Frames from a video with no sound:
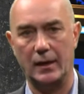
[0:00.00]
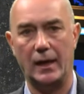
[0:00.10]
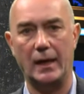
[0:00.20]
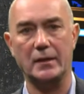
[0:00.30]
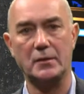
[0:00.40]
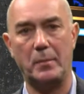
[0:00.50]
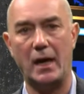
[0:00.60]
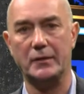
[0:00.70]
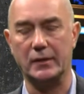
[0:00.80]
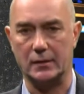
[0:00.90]
and as
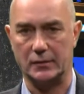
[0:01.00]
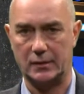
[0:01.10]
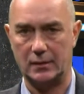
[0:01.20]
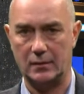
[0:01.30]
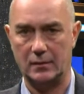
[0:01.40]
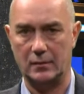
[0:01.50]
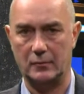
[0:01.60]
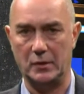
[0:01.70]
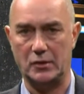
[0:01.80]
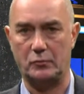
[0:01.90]
particles,
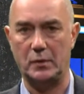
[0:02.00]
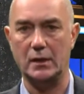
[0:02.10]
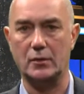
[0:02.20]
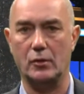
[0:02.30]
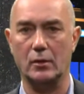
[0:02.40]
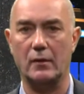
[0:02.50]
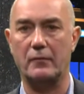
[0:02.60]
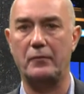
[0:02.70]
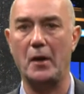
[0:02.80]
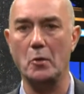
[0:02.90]
which we call
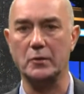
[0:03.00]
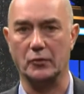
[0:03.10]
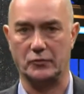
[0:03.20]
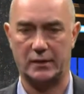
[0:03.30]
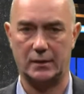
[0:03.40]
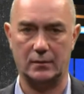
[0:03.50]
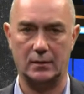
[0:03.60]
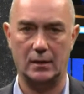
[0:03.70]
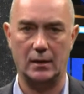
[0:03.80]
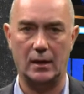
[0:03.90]
phonons.
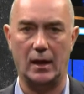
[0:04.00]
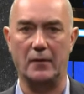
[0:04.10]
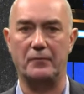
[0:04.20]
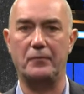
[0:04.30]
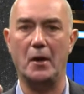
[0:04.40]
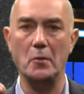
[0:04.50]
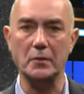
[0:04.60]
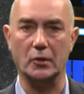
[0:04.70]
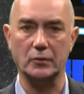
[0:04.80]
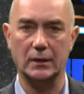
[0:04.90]
A
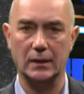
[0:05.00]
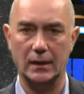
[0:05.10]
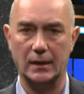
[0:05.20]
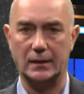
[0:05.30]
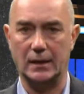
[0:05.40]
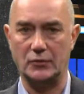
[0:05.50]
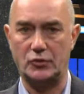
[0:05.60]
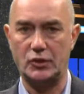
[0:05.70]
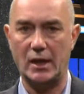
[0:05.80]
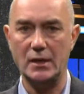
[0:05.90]
phonon can
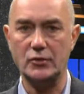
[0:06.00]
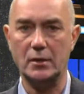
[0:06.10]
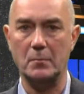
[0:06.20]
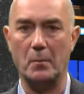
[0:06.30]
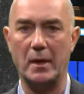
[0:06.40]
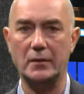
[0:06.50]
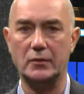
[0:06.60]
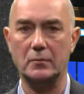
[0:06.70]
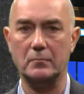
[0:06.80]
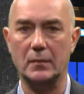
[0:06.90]
change the
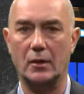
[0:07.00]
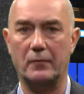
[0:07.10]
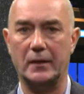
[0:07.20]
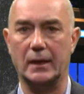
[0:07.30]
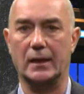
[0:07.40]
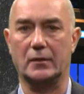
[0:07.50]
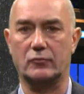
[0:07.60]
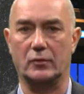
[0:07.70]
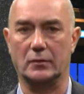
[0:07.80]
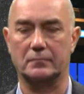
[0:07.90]
momentum of an
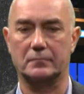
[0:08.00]
electron.